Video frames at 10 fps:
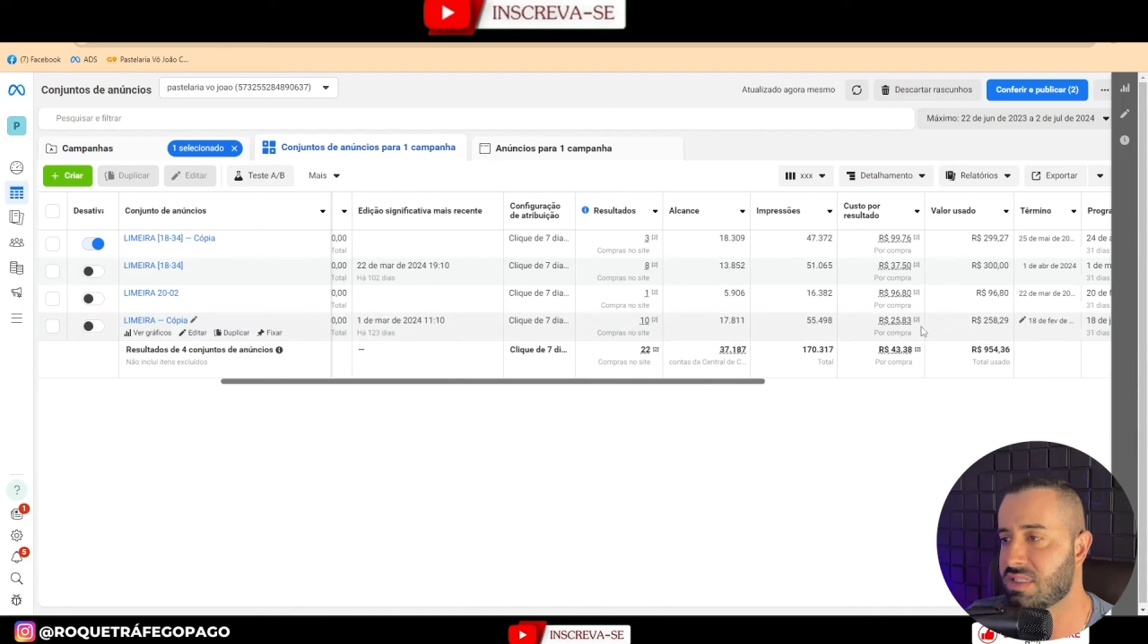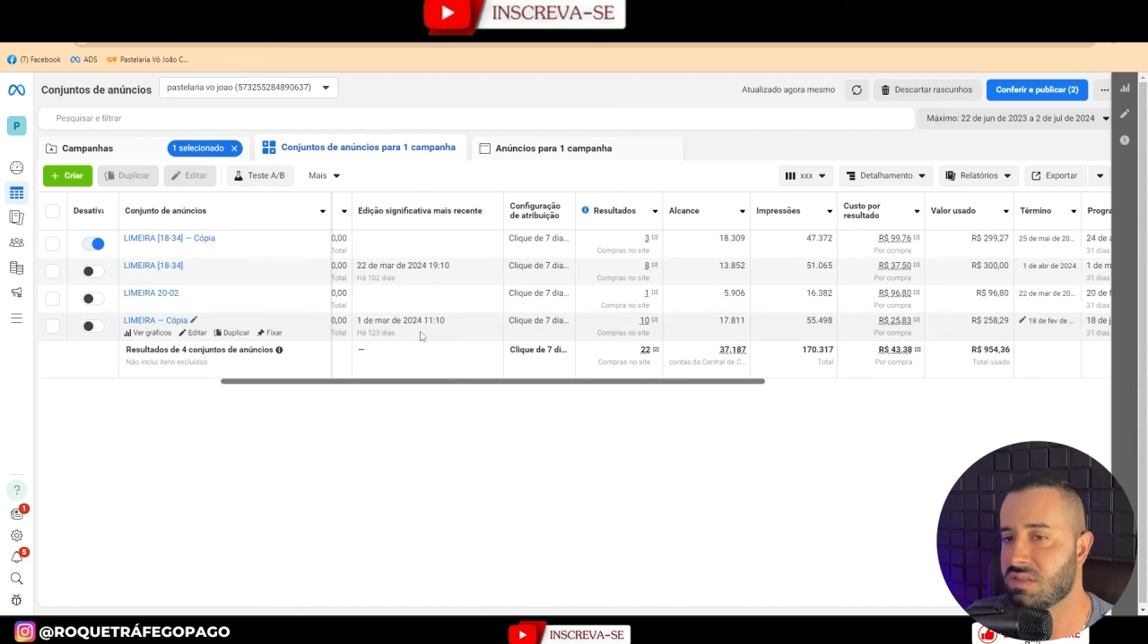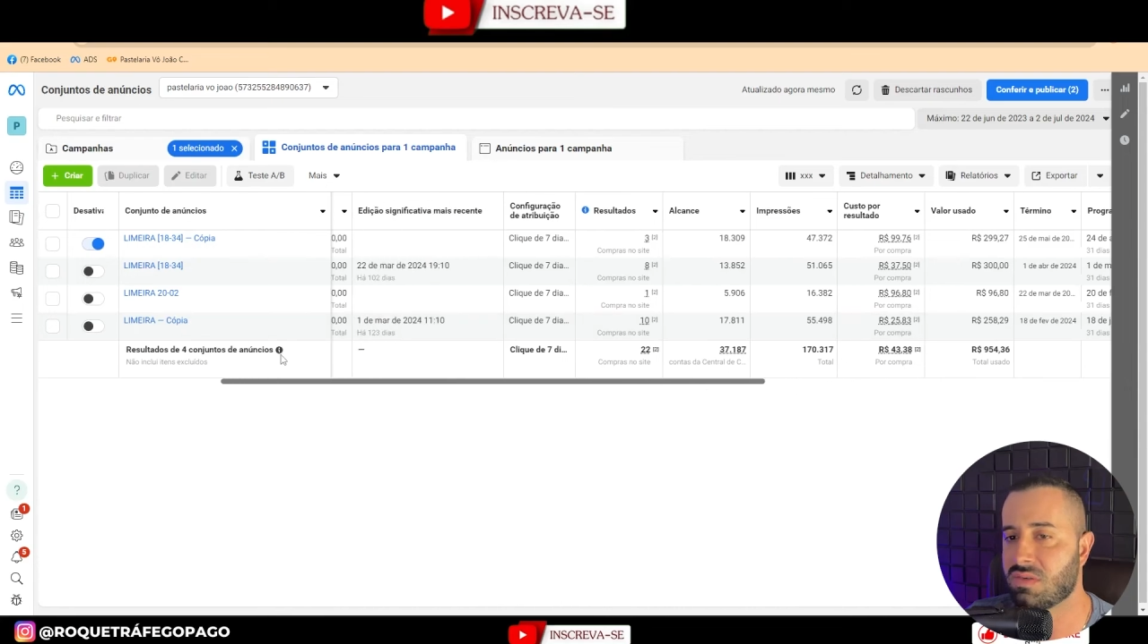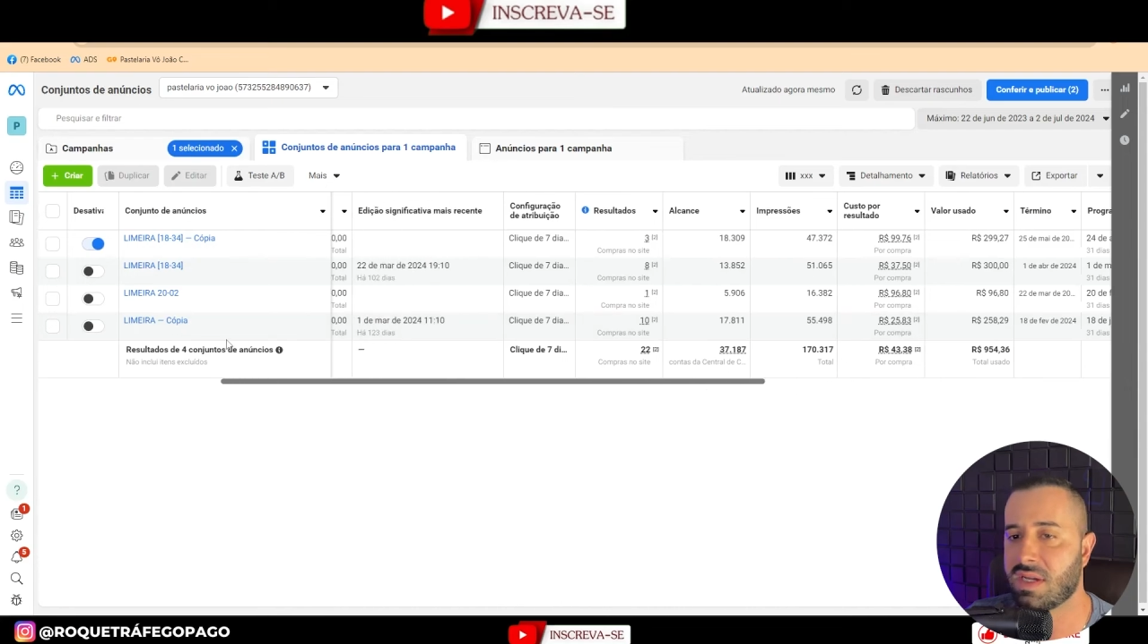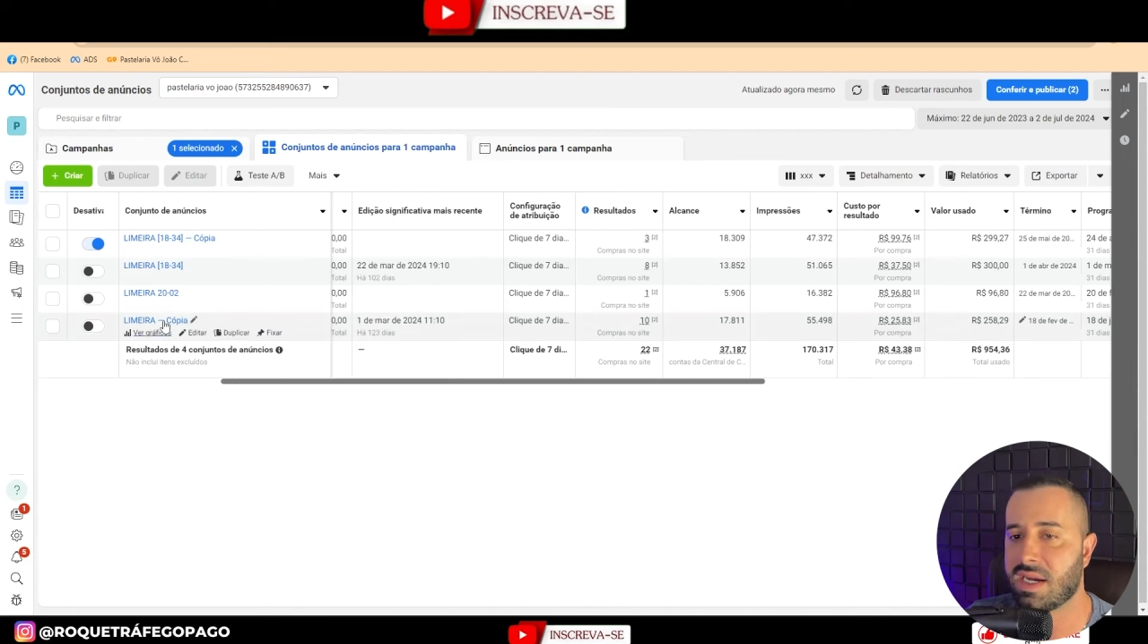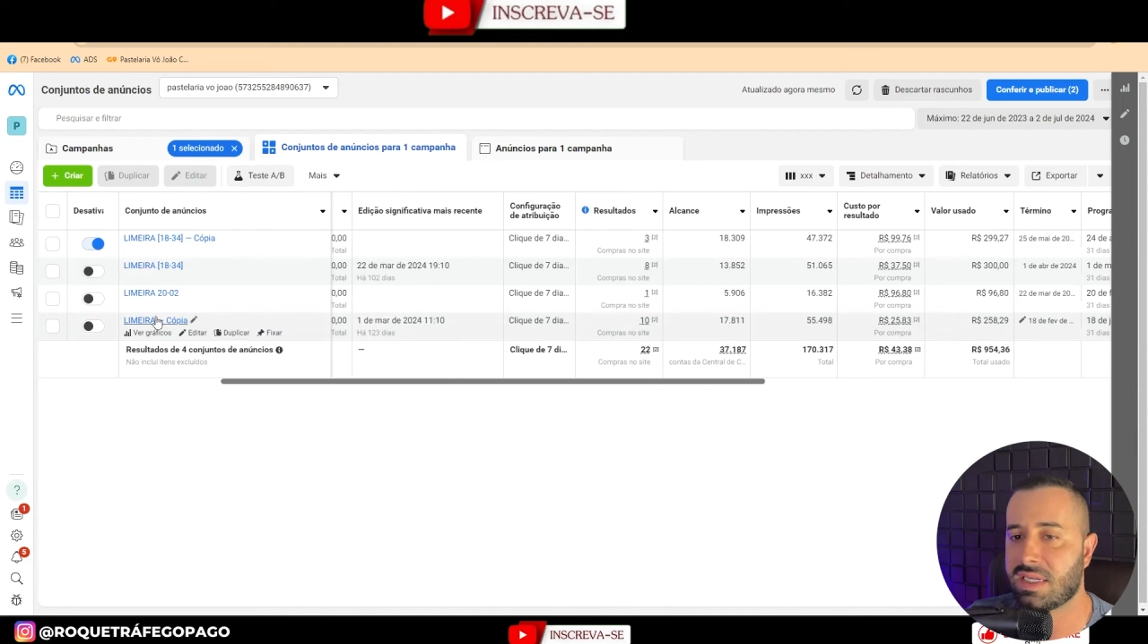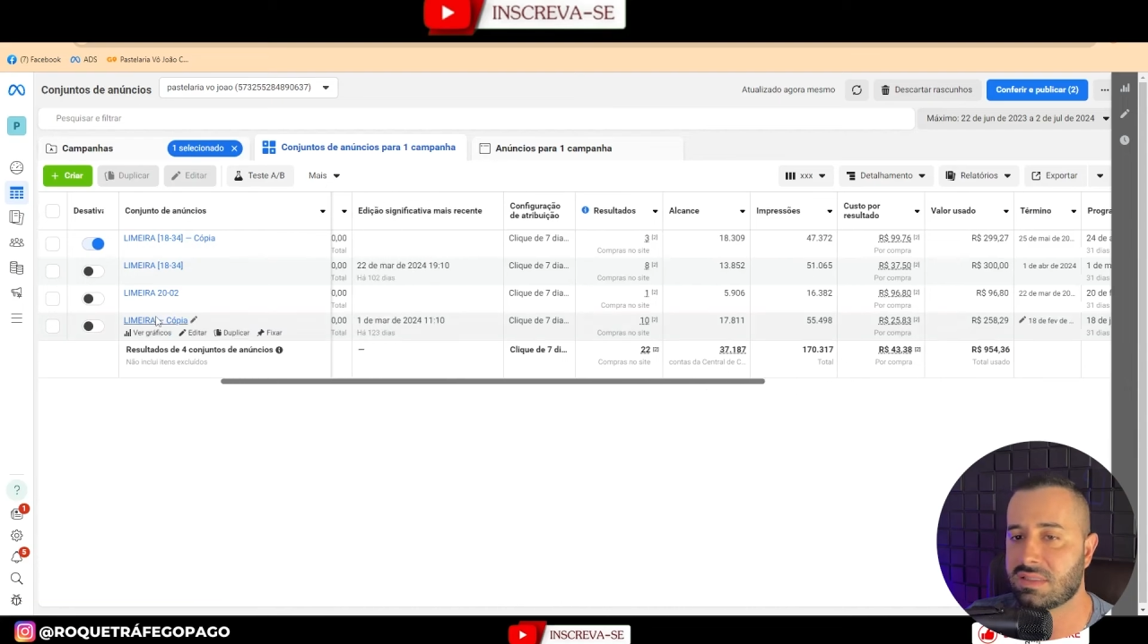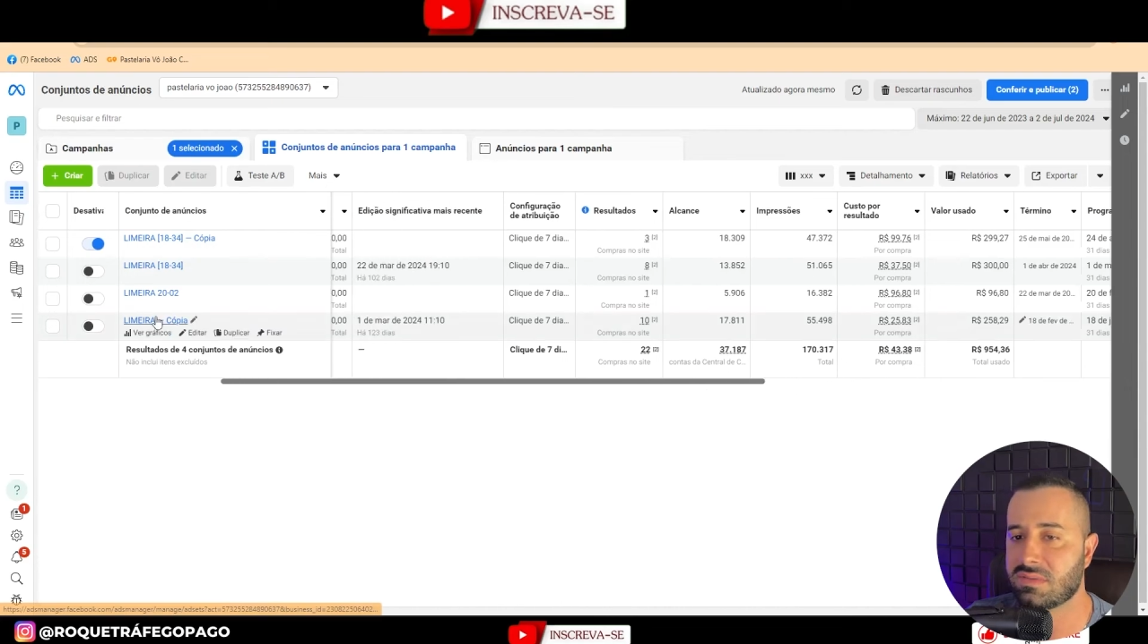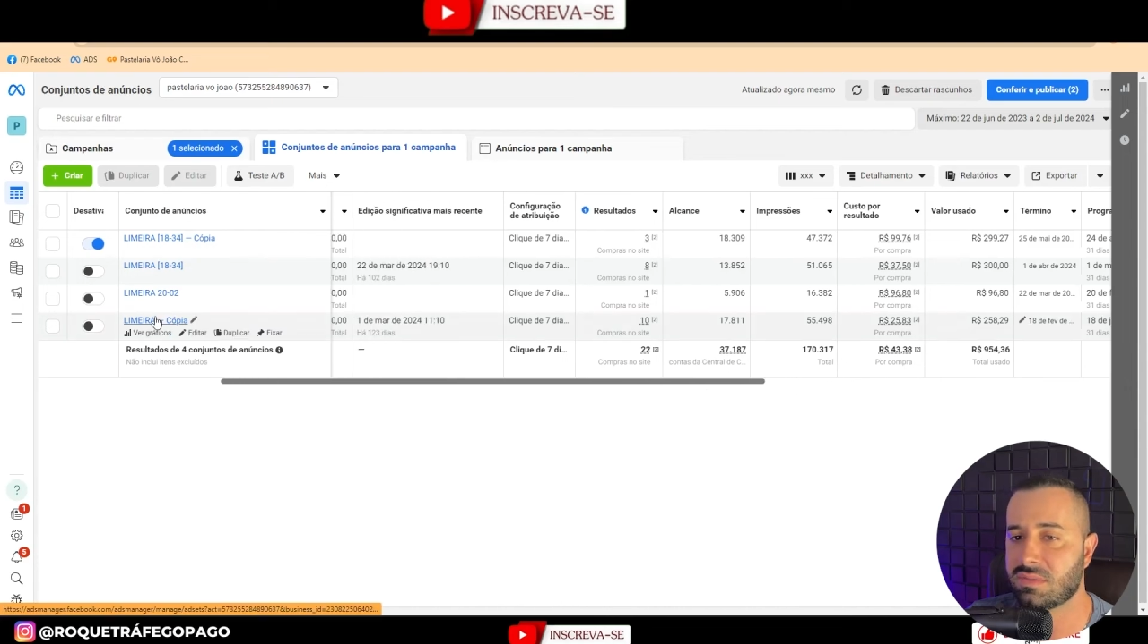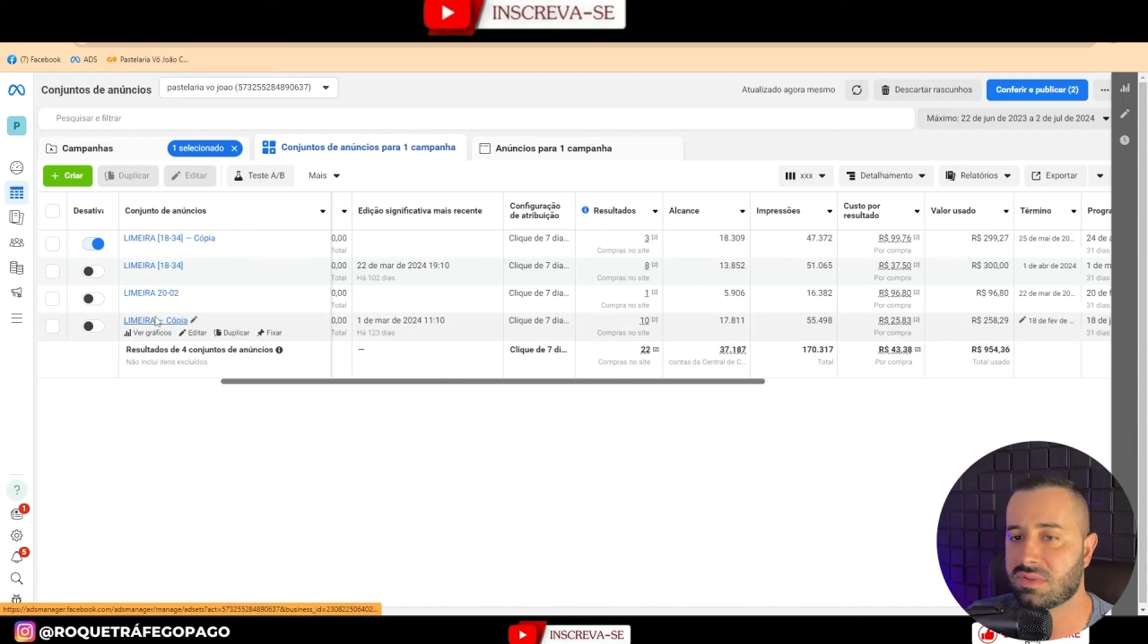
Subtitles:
I'm going to show